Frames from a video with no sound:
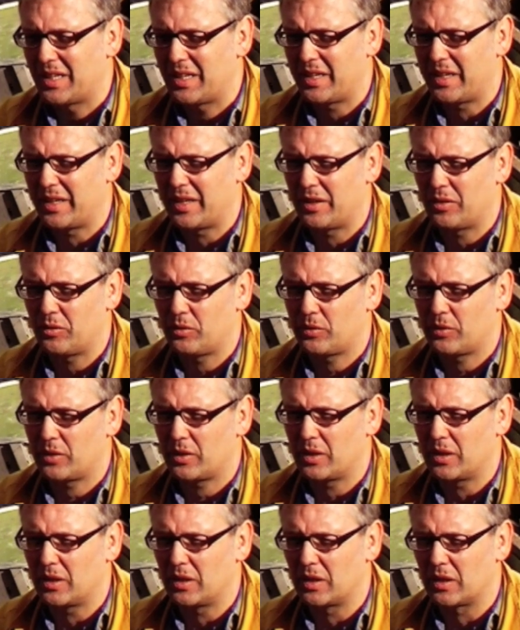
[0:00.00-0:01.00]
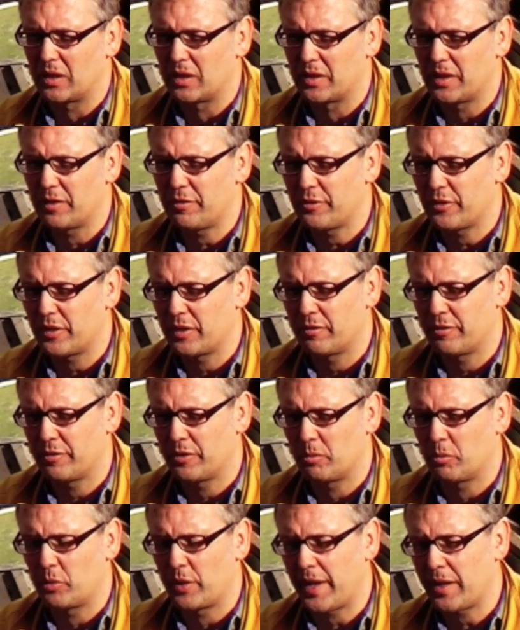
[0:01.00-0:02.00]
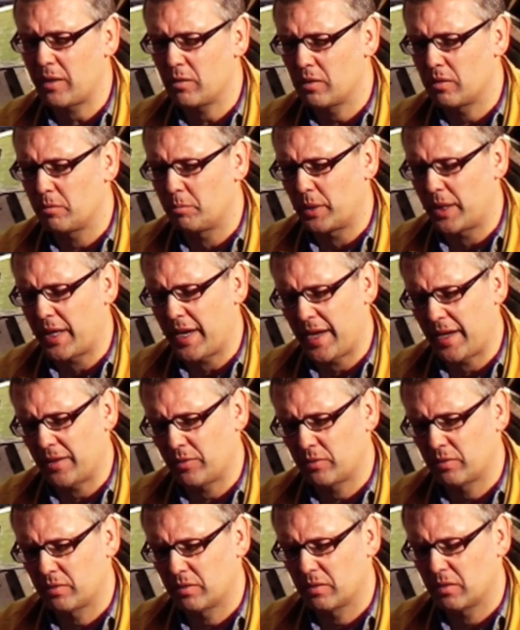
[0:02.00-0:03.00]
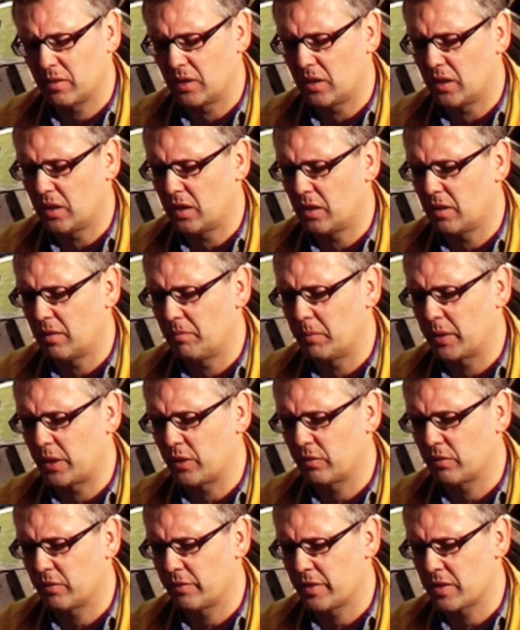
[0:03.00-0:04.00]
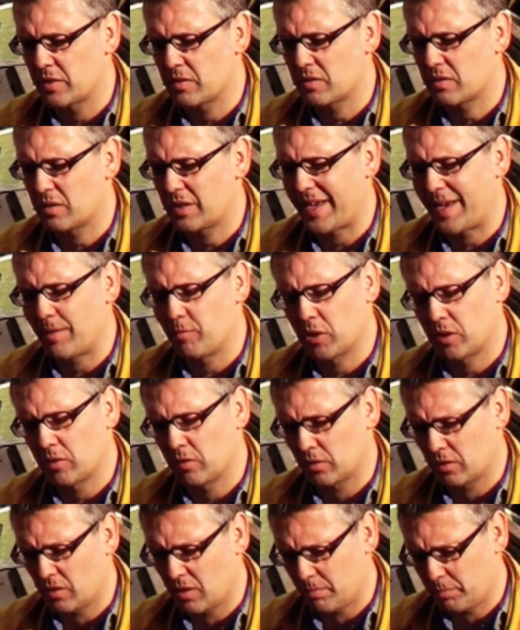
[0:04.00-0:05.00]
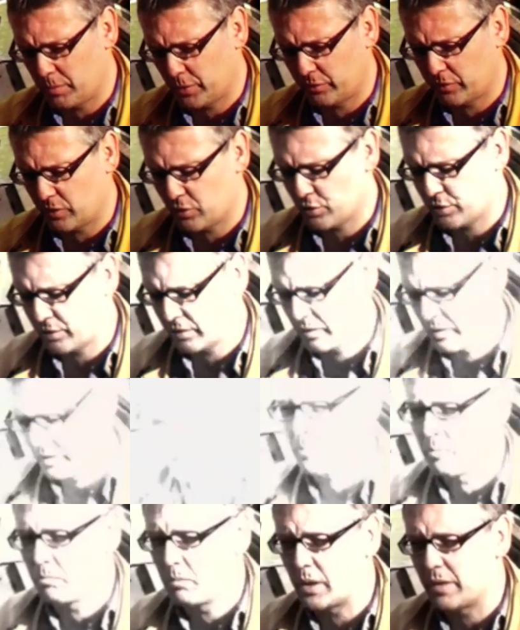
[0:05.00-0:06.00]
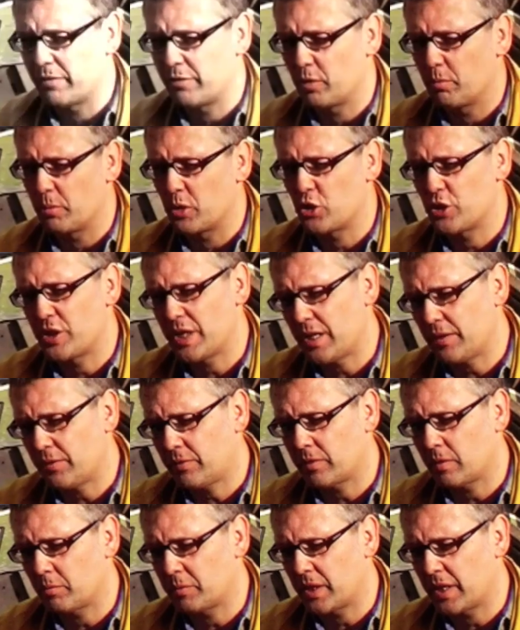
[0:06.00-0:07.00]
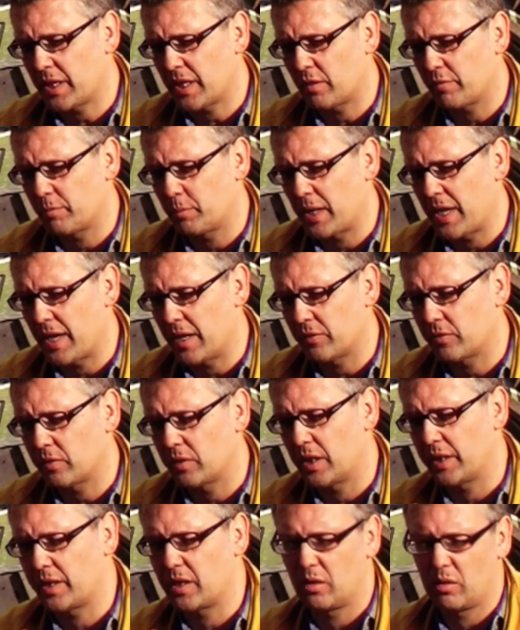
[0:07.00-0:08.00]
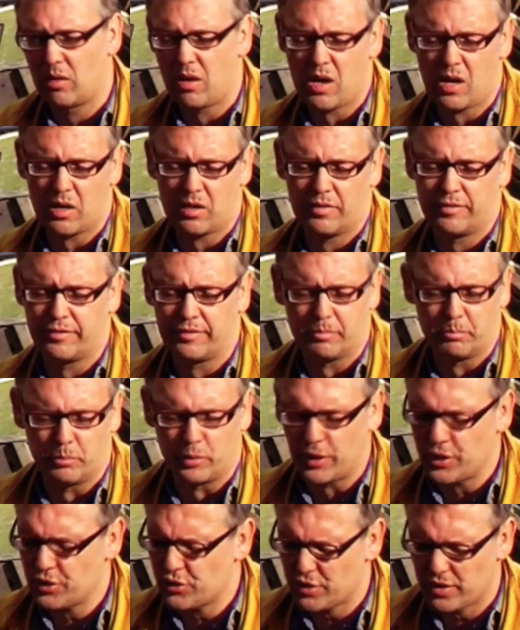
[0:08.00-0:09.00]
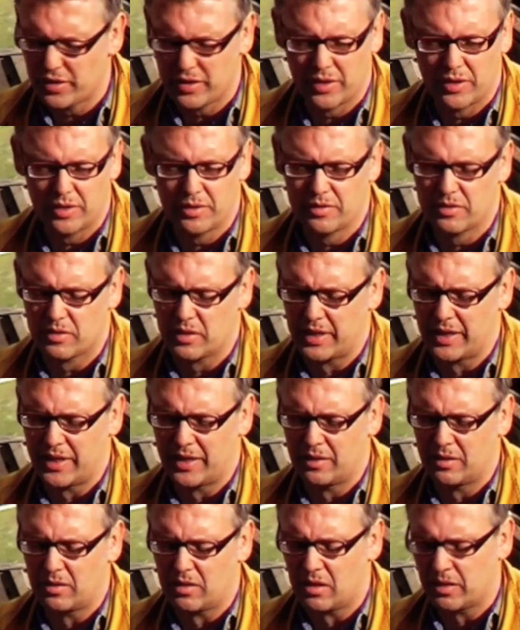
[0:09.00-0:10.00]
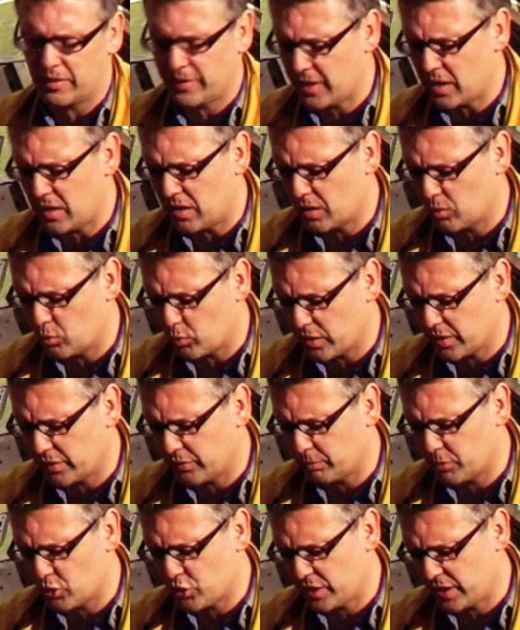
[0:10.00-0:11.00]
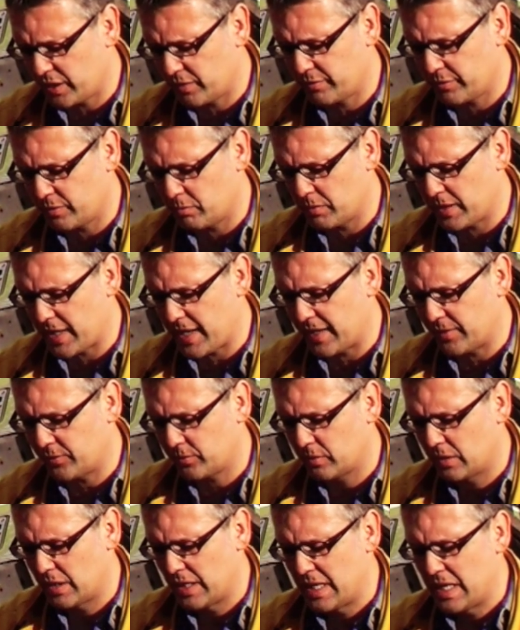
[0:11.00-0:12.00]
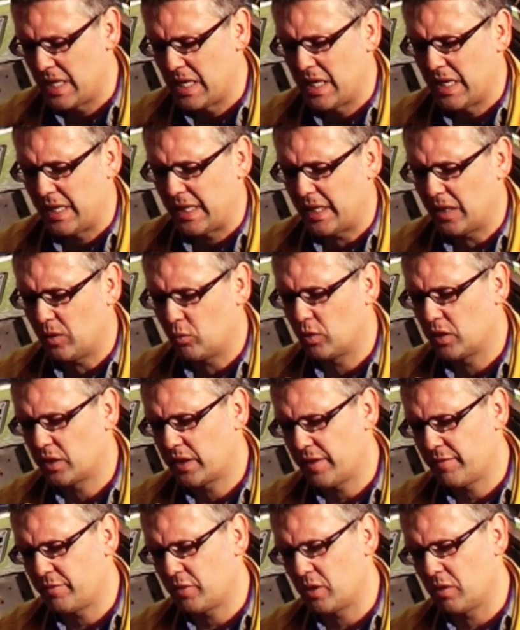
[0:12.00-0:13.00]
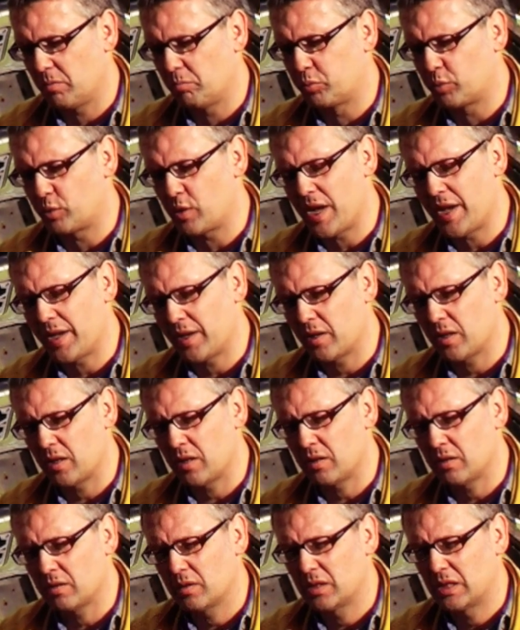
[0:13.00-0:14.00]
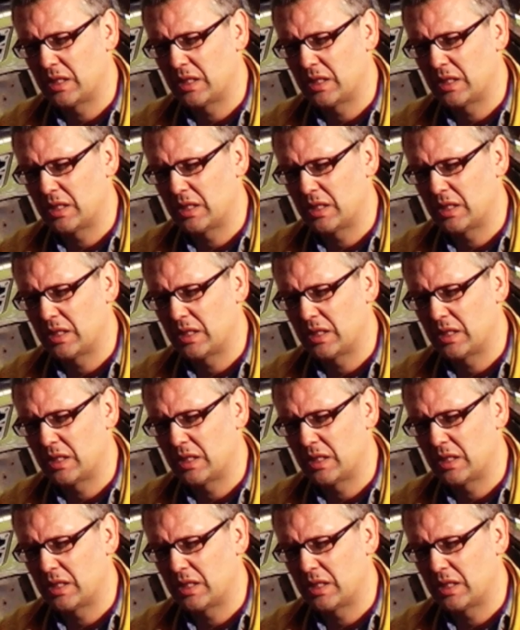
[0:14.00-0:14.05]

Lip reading: is a little different from regular brass because of its chemical composition. But if you machine something out of brass, like a lot of bridges and other hardware is machined from brass, it will give you a brighter,